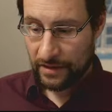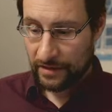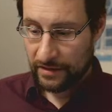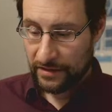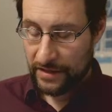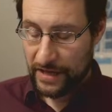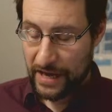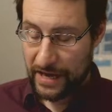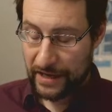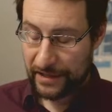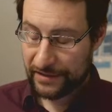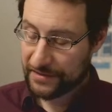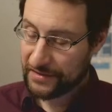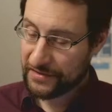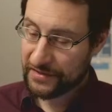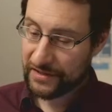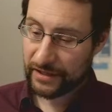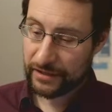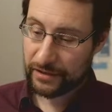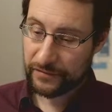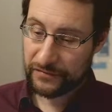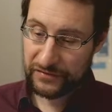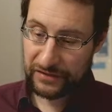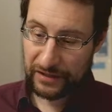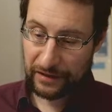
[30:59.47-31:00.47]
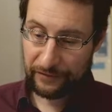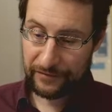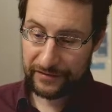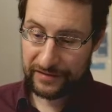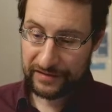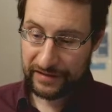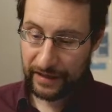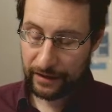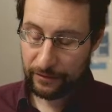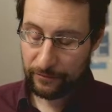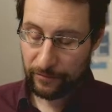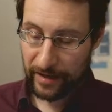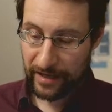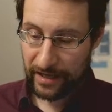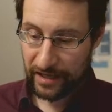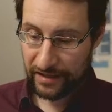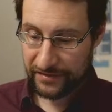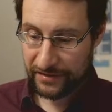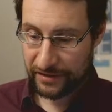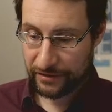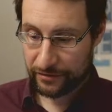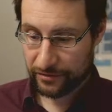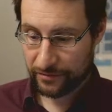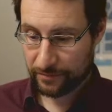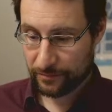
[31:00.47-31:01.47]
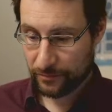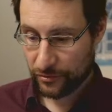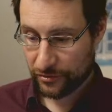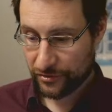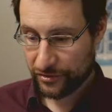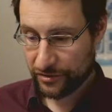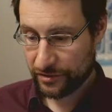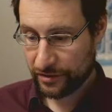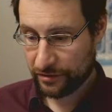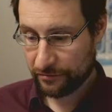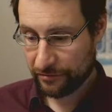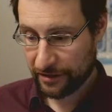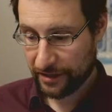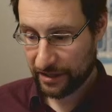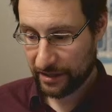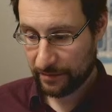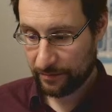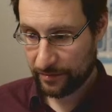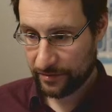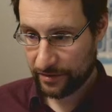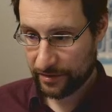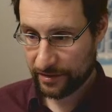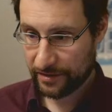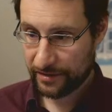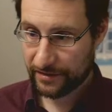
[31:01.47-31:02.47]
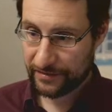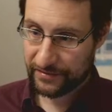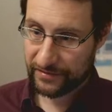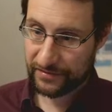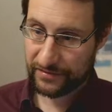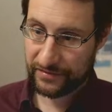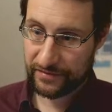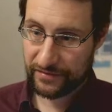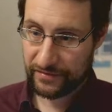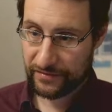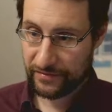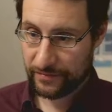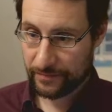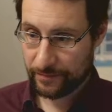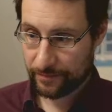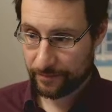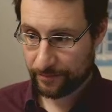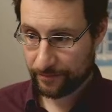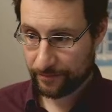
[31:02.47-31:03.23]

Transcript: Yeah, this kind of stuff, it's like, why are there not more generic APIs? There's